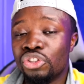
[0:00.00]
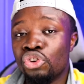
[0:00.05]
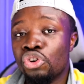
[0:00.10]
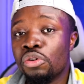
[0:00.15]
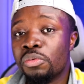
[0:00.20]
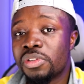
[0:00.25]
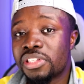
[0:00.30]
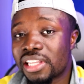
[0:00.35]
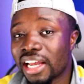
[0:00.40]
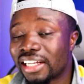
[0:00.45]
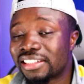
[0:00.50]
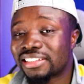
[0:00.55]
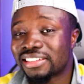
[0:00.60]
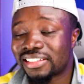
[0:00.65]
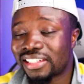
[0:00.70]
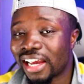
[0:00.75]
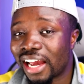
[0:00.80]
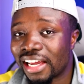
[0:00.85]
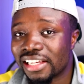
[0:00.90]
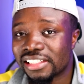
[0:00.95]
you start
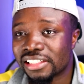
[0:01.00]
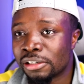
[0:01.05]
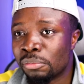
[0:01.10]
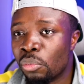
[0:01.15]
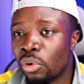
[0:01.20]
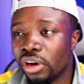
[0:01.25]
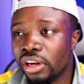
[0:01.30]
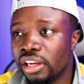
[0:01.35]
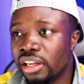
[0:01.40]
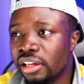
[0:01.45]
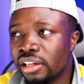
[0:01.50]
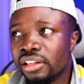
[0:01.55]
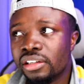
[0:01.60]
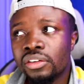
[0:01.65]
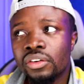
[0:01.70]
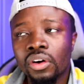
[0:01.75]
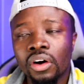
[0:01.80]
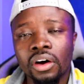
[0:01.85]
charging money